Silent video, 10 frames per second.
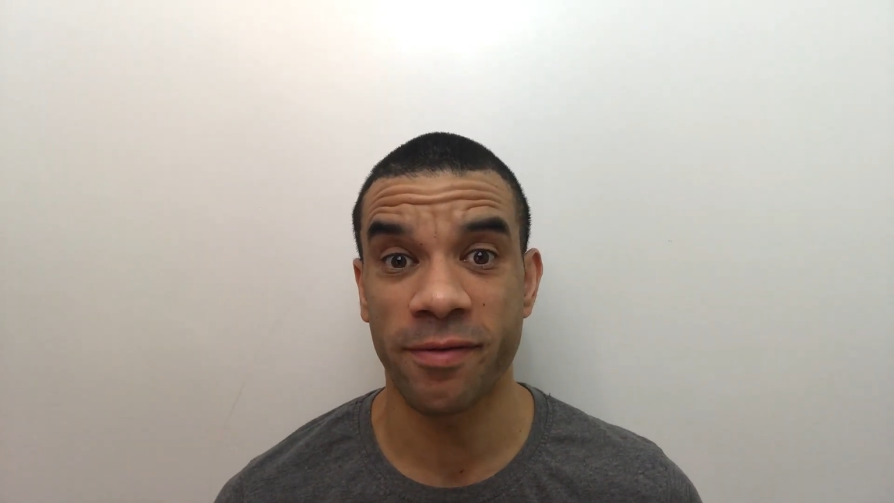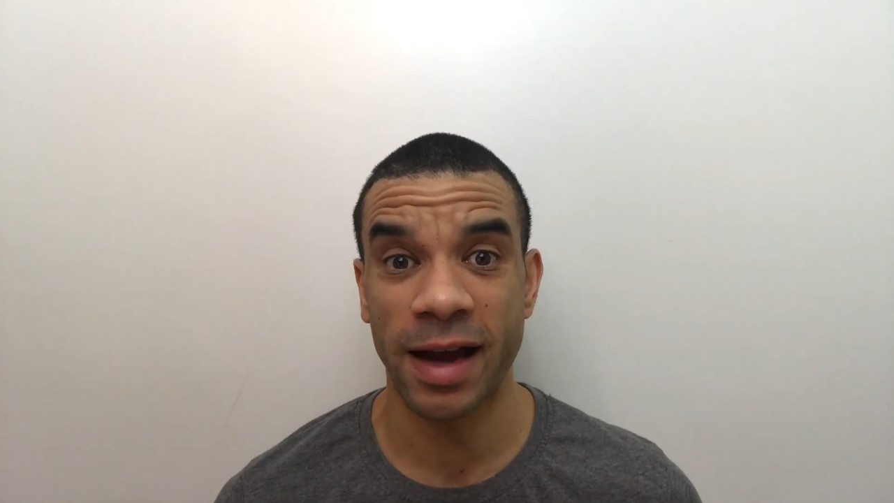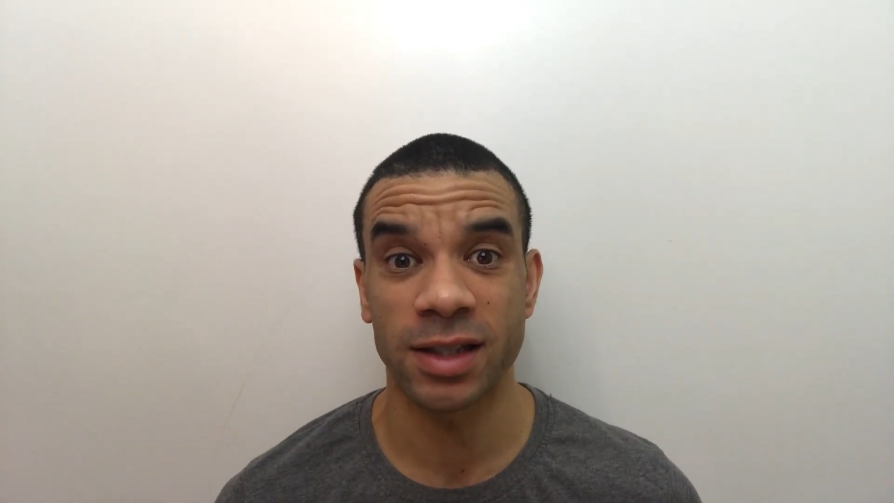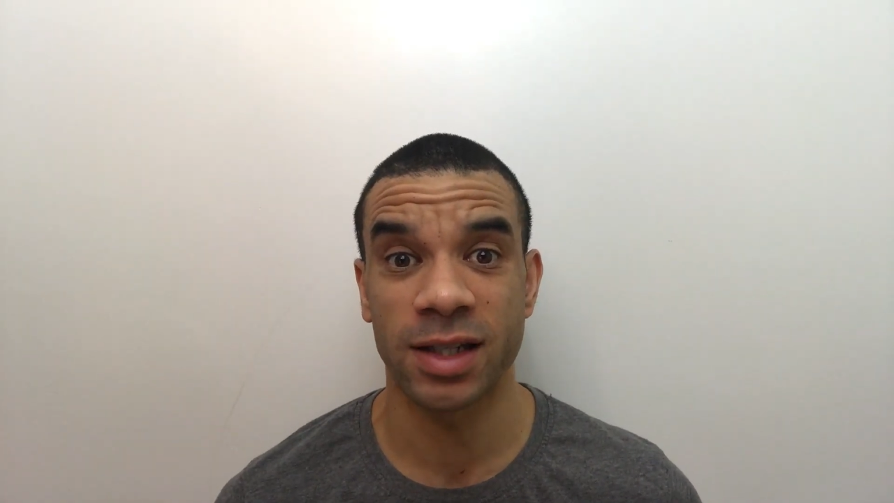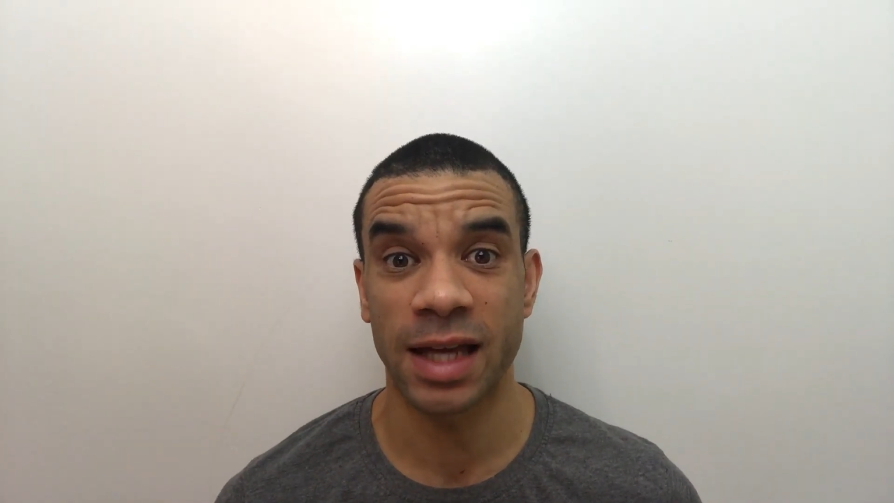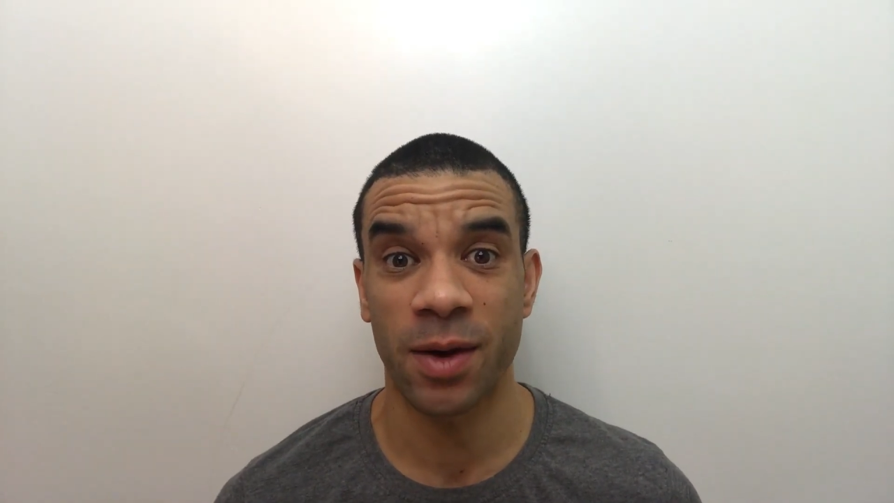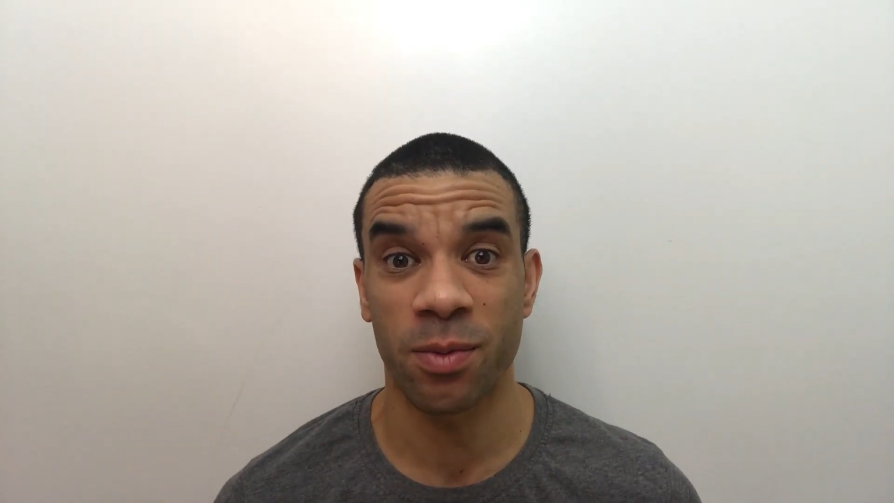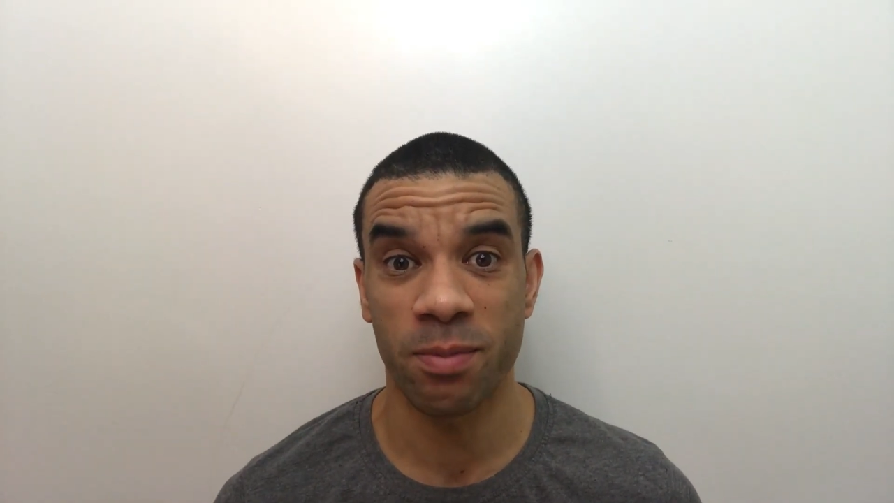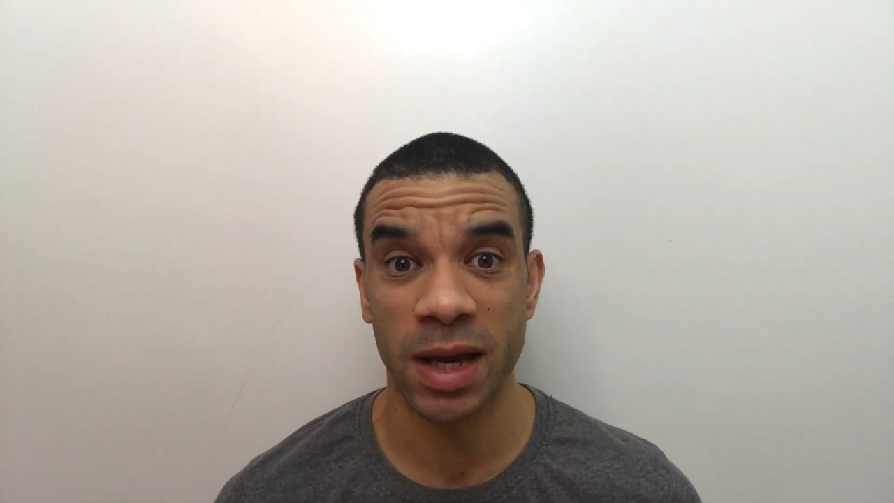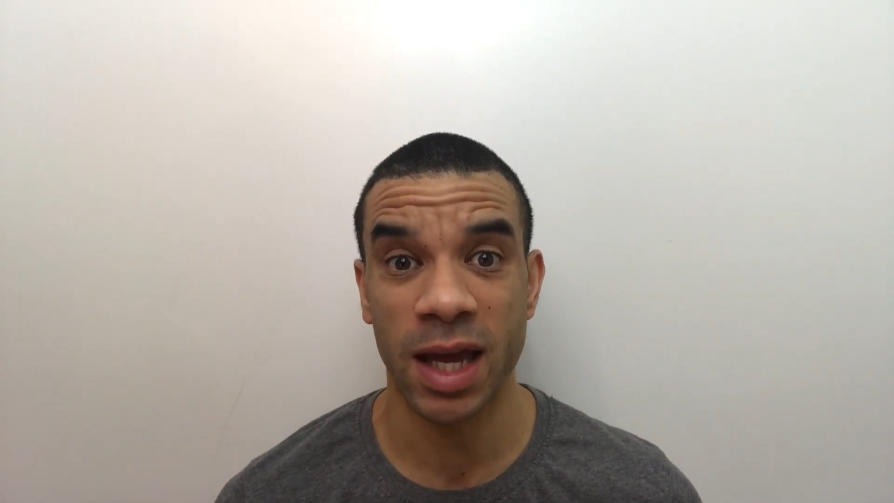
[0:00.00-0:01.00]
Fact of the Day
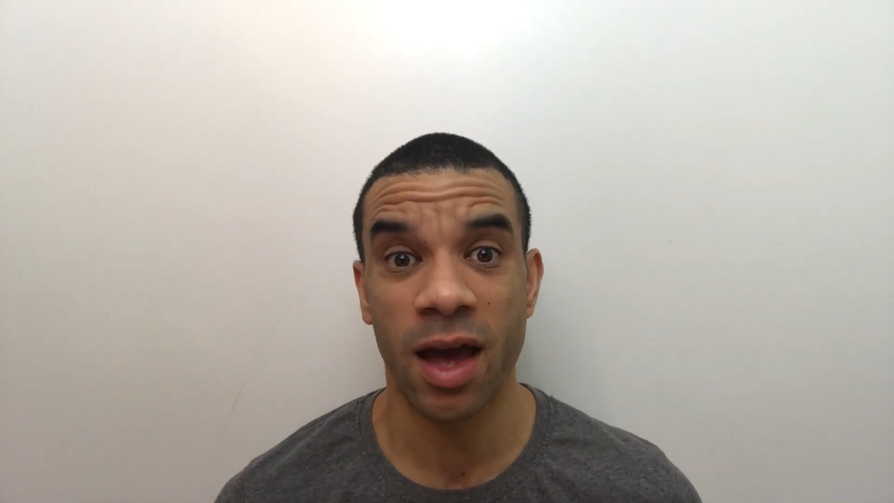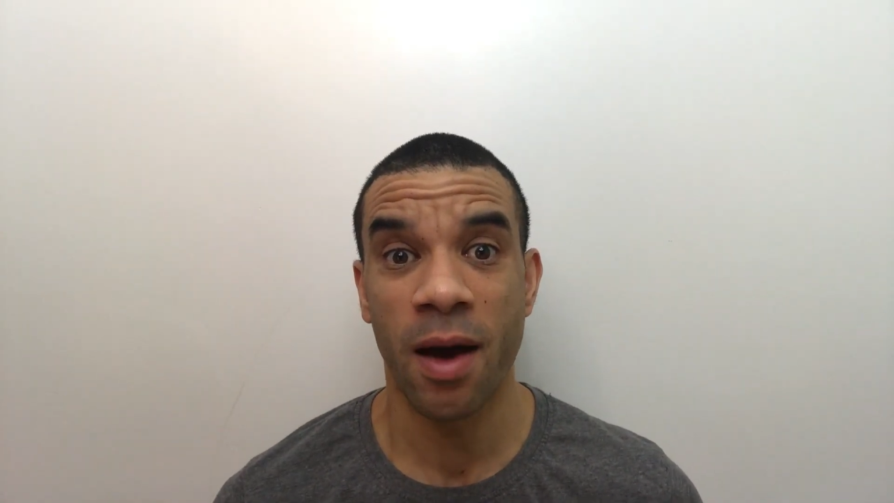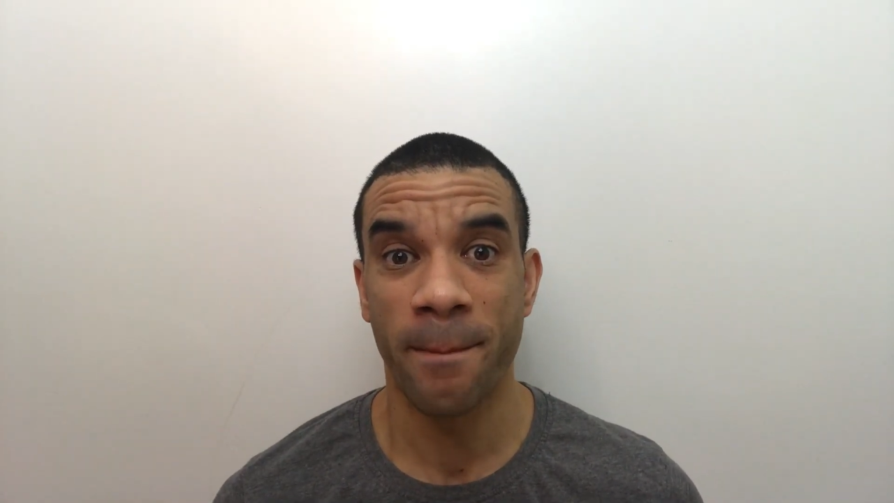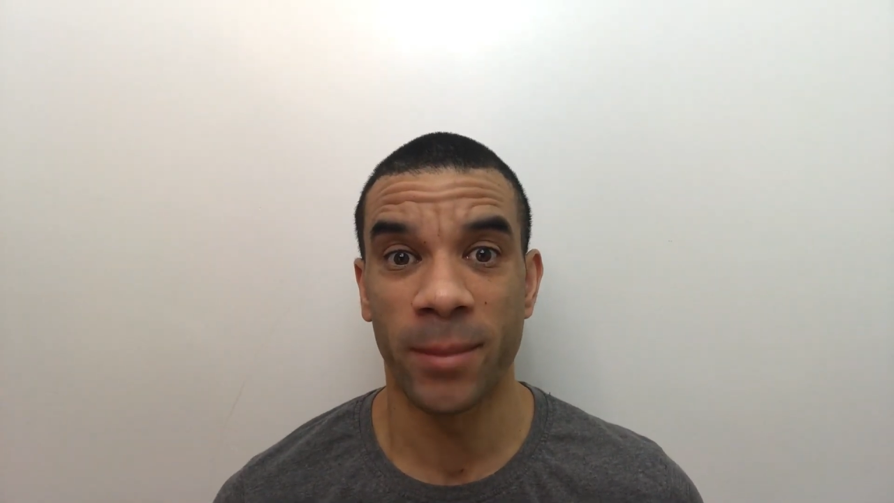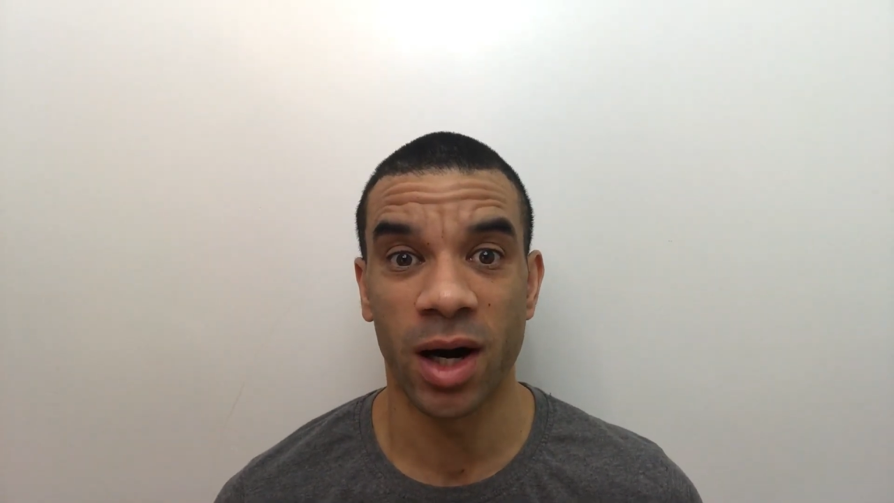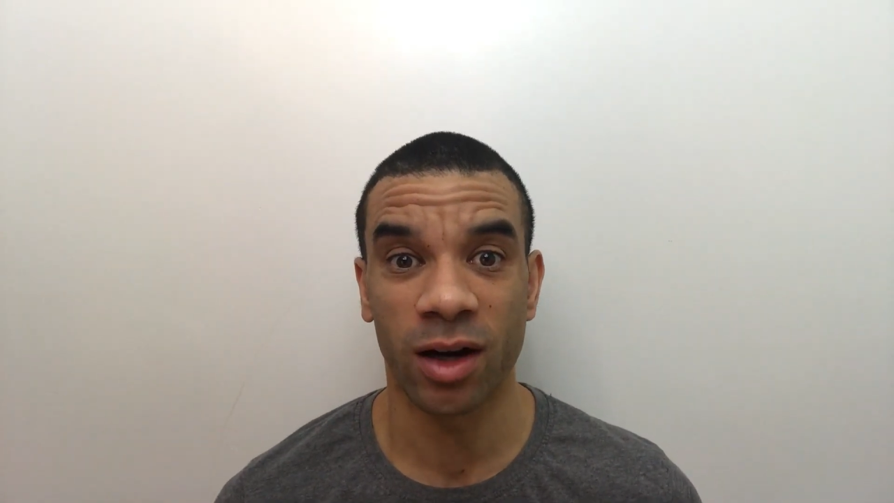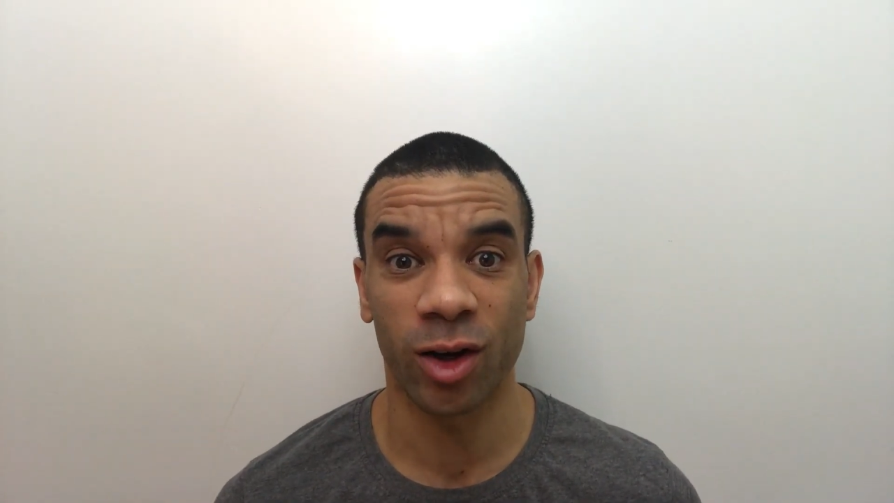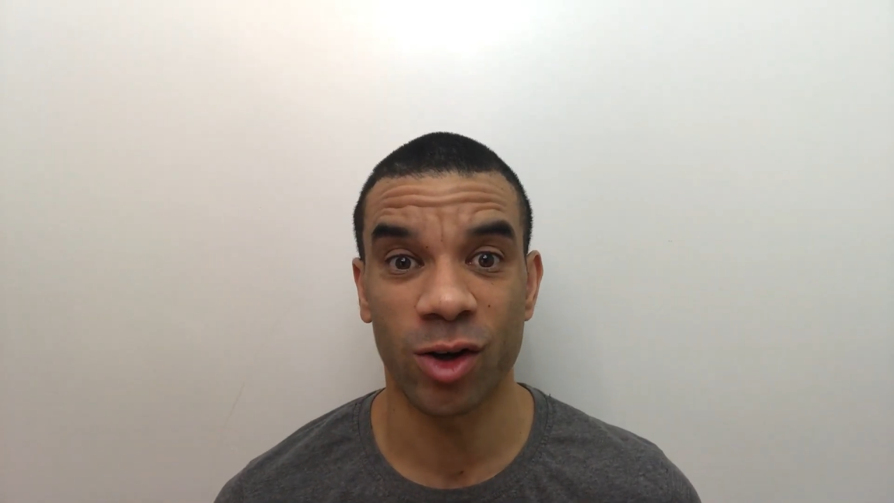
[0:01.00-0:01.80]
with me, Mark